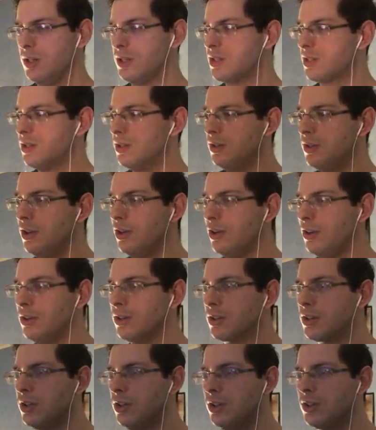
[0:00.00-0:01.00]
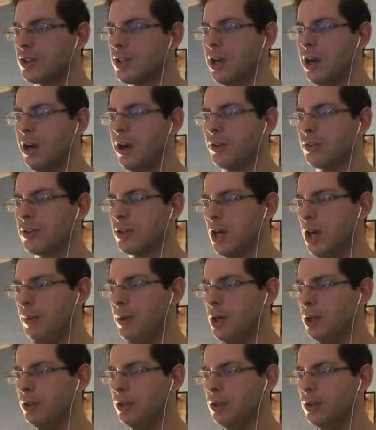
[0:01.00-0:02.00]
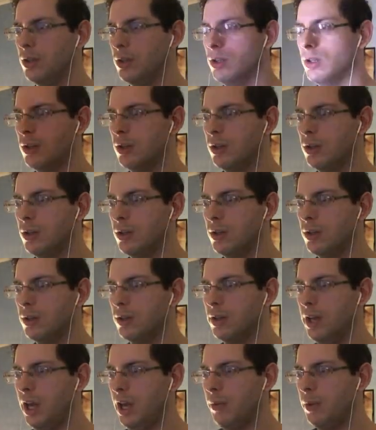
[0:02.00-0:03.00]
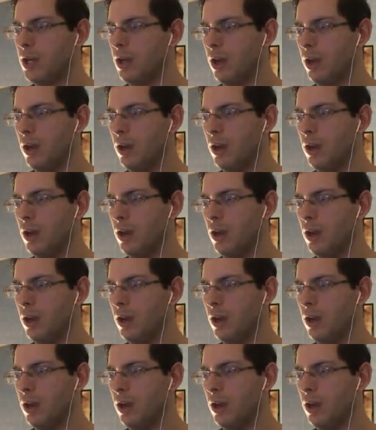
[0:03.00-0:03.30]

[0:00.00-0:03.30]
it's not good, Gareth. Come on. There we